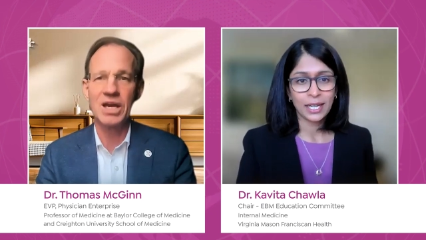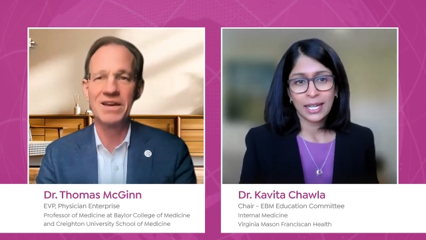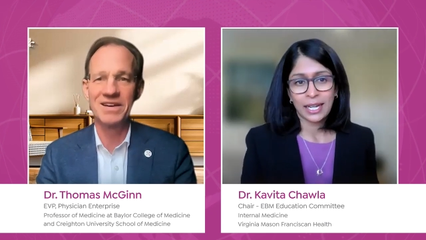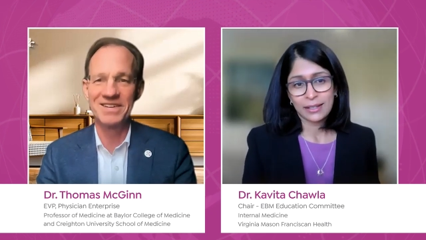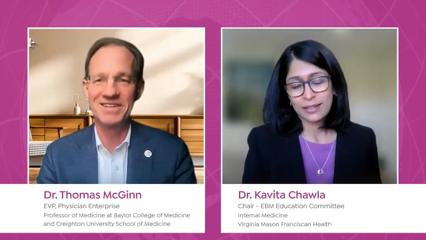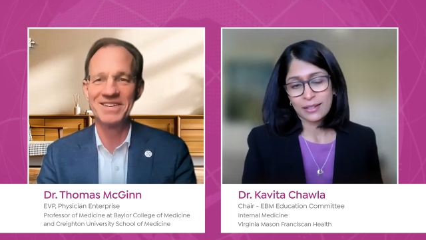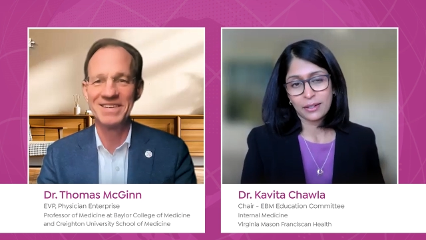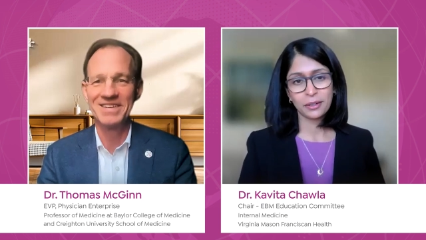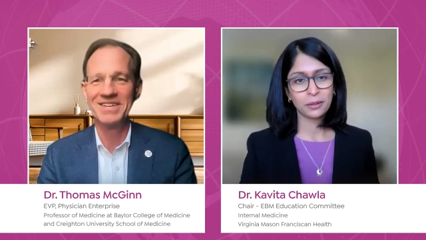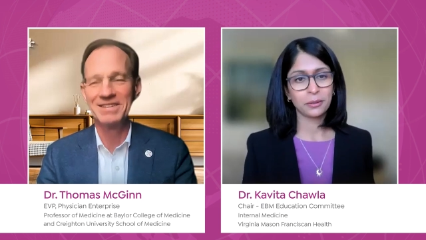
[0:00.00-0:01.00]
Speaker 1: And
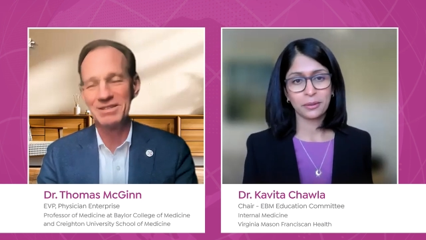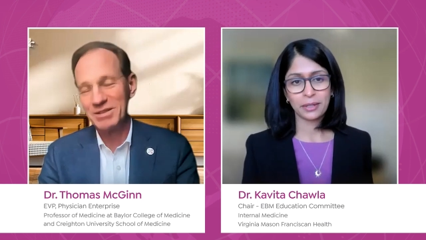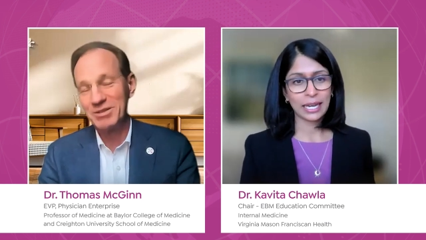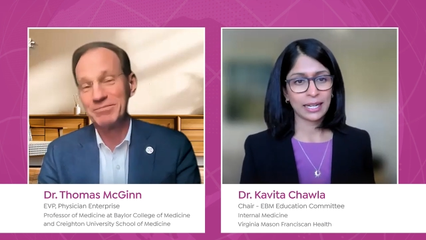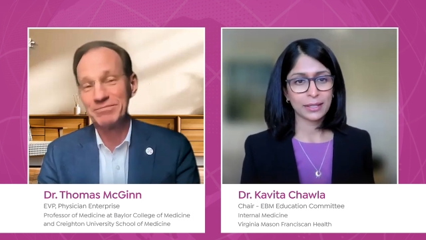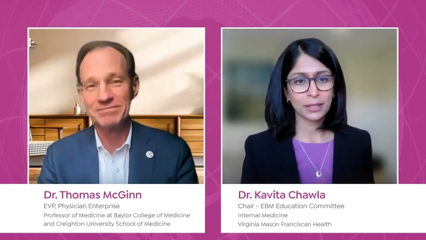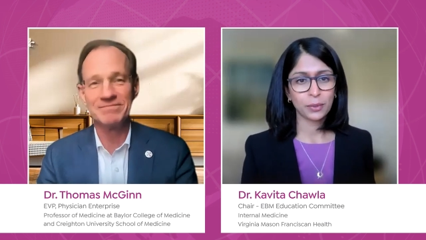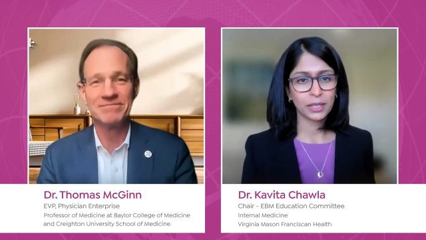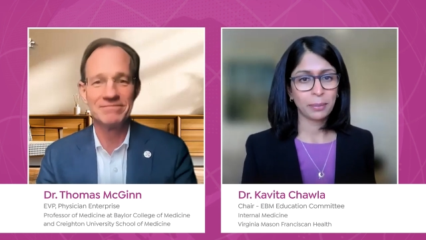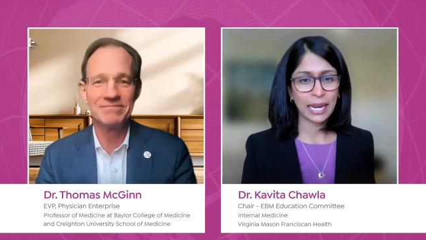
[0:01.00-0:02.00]
so, yeah, so what
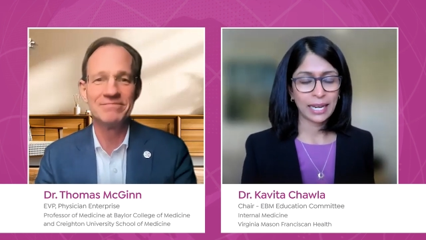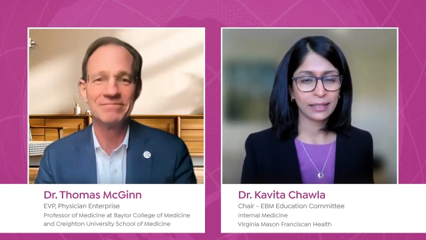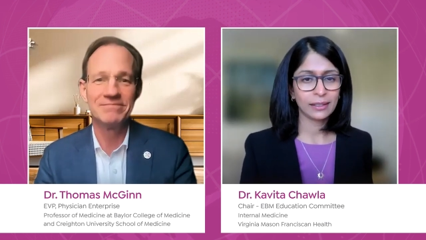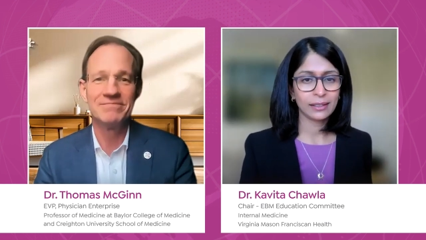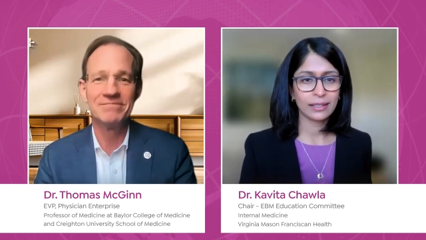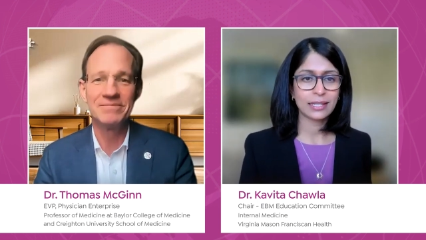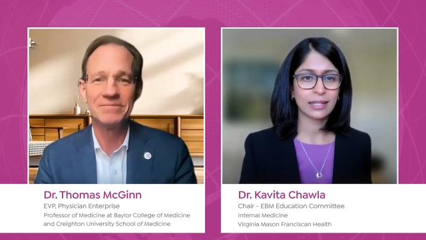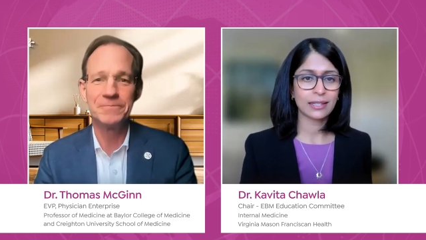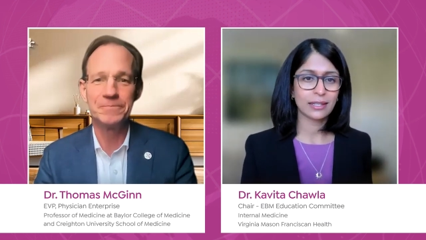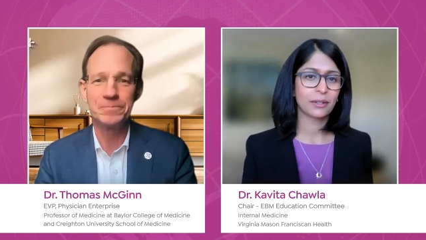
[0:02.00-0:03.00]
the panel is
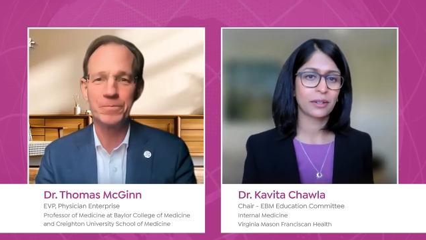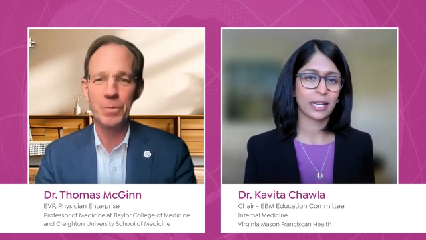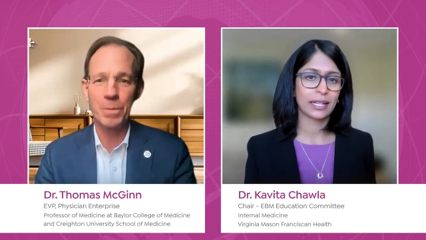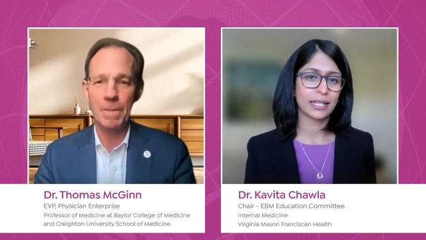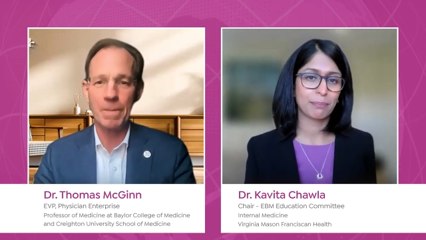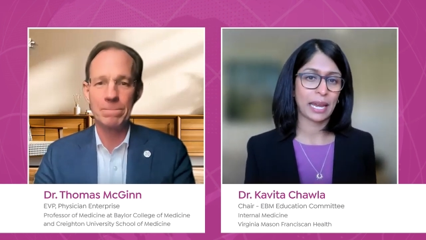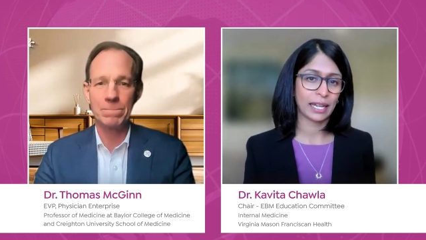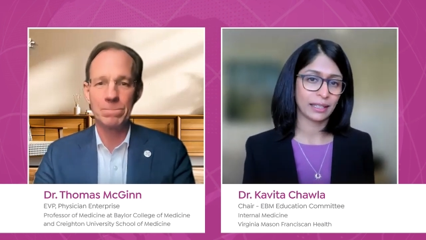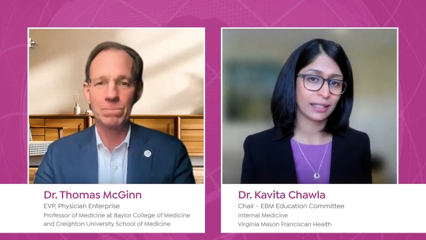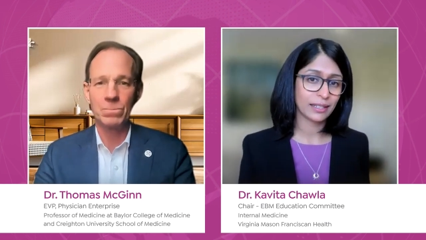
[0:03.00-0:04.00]
considering is
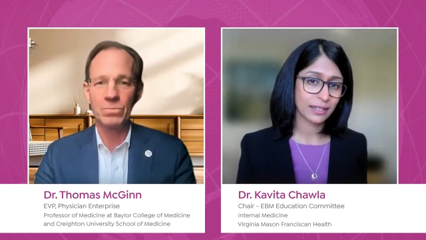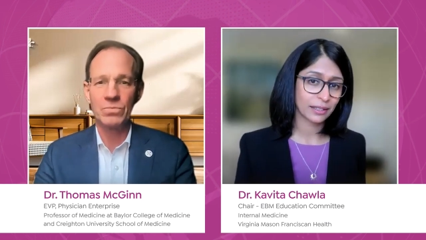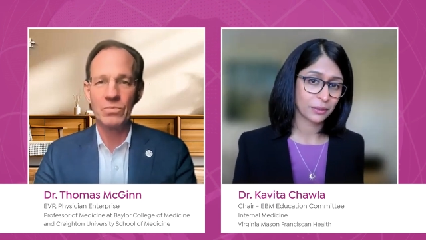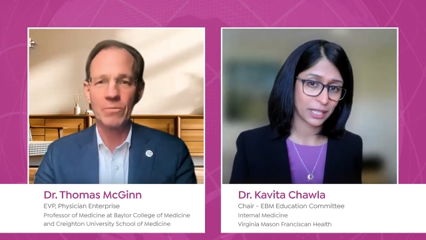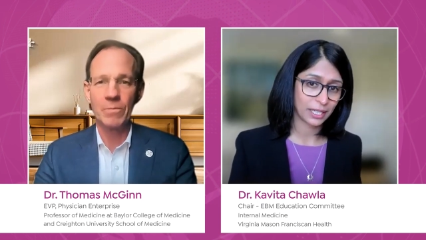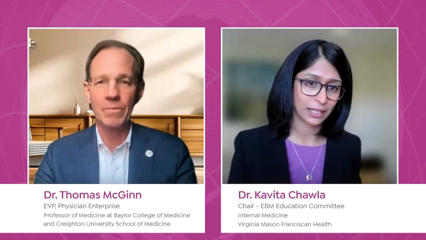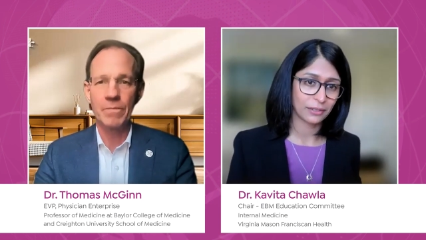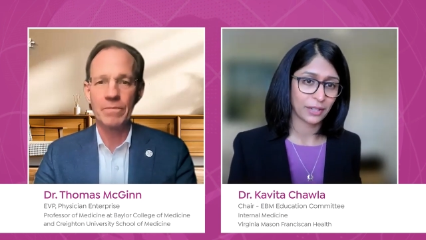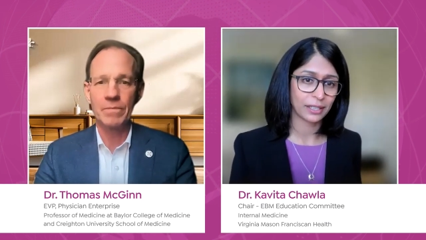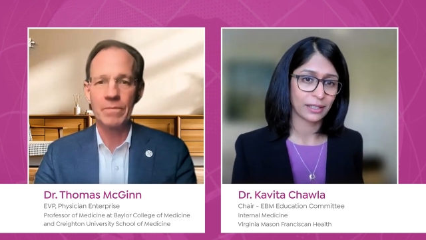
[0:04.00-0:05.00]
banning this ingredient,
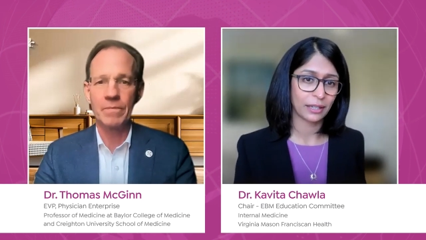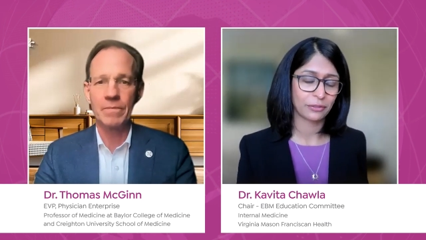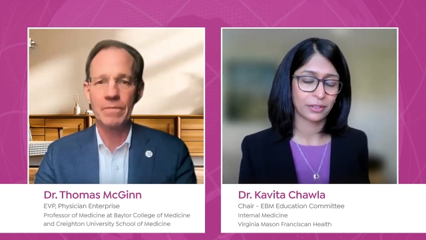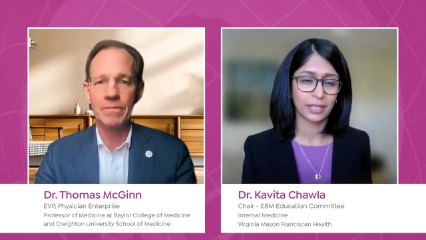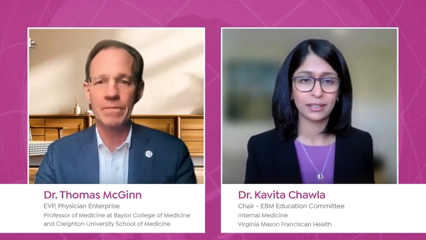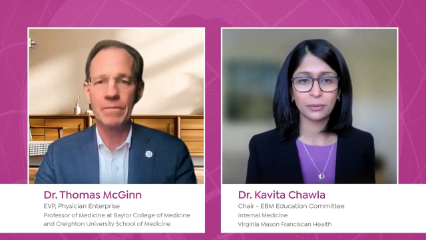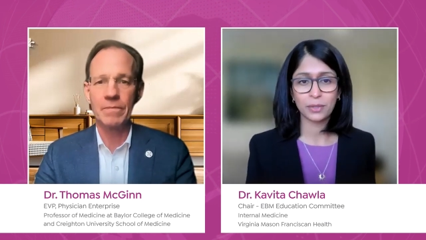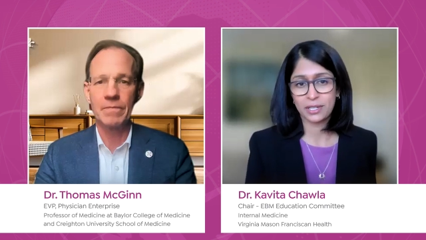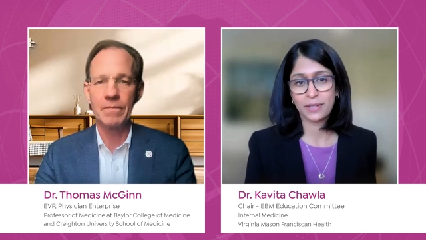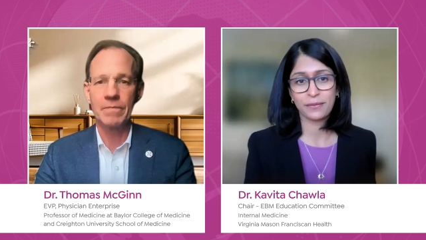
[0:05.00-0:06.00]
phenylephrine, which
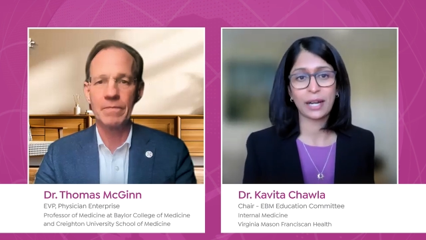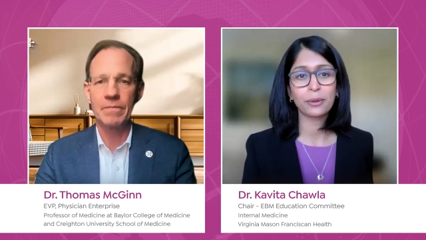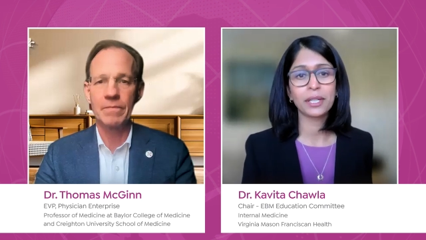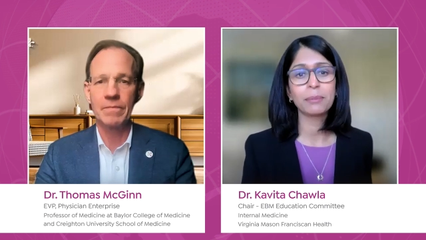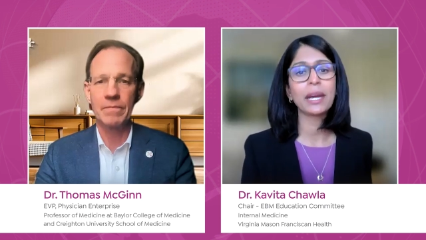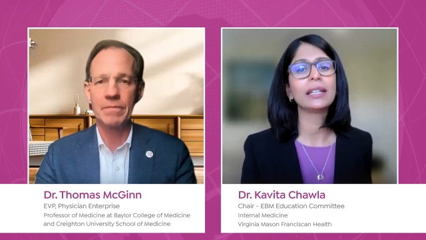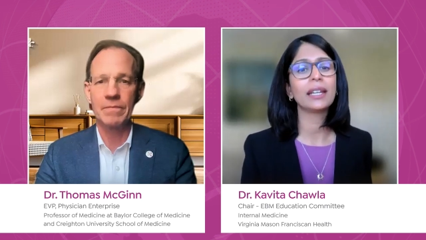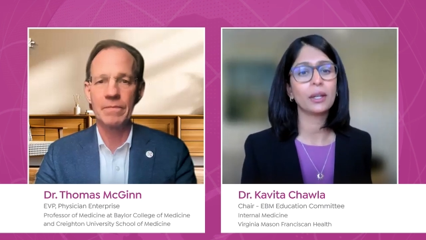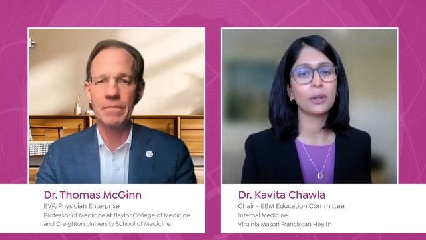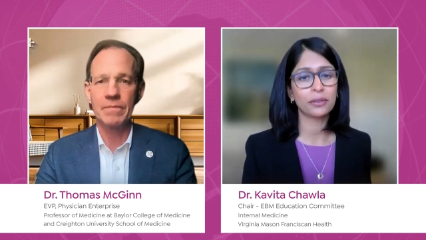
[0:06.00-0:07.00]
is found in many
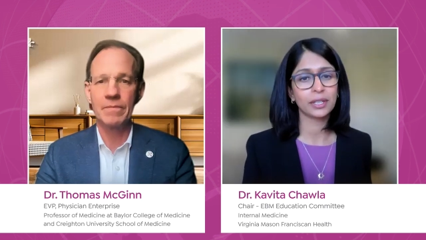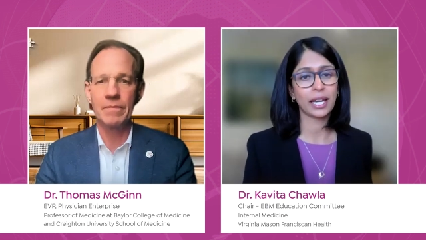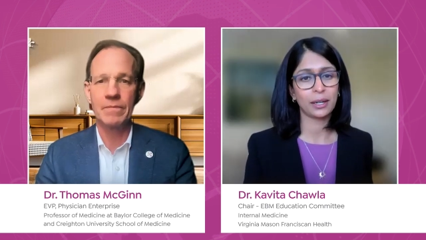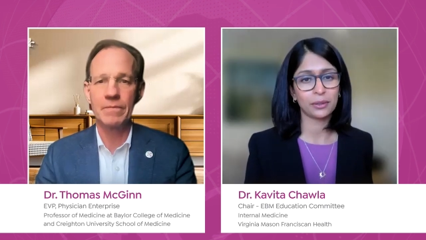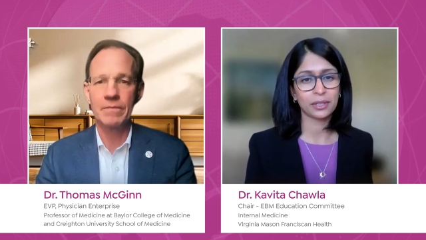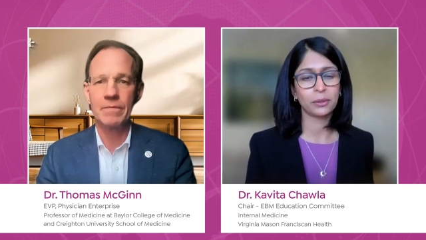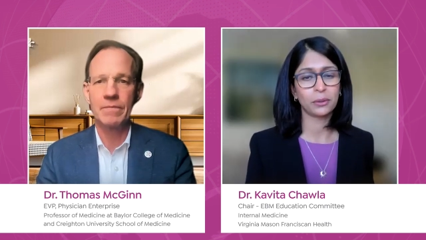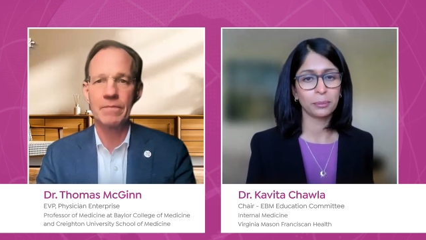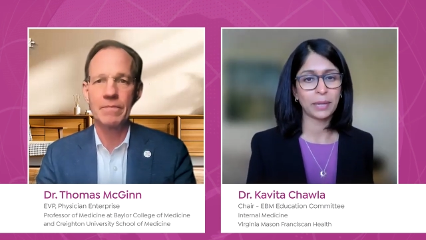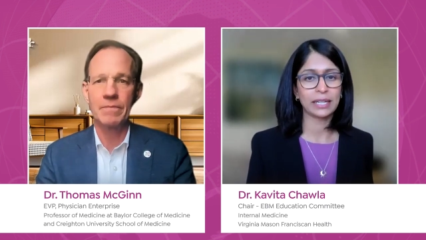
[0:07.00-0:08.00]
over the counter cold
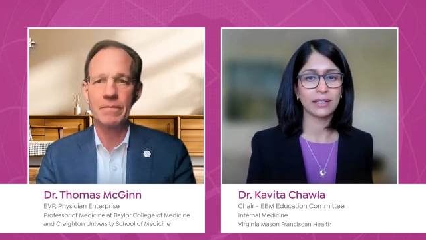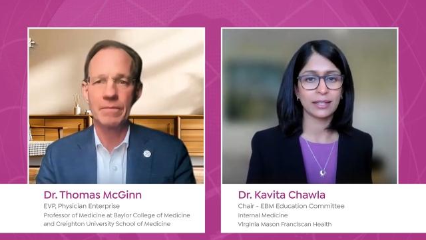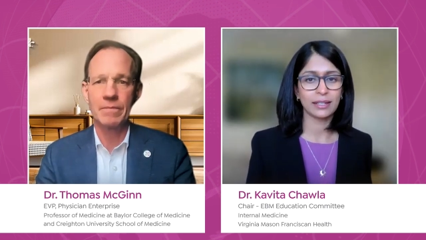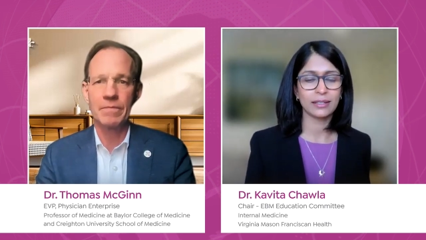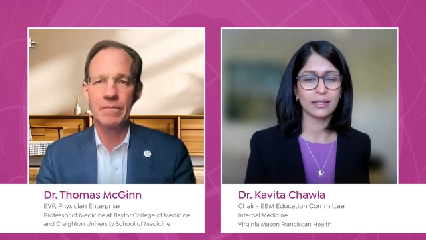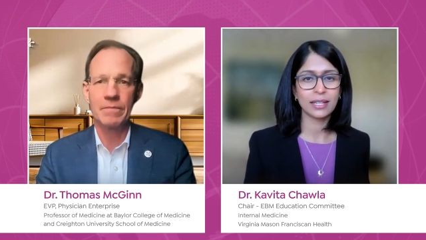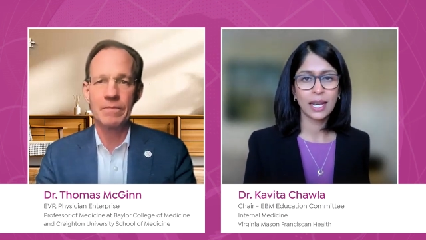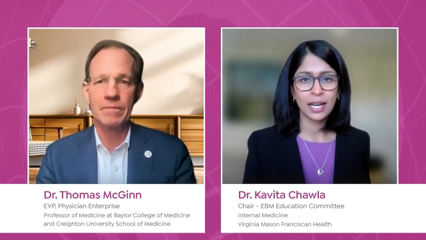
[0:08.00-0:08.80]
medicines.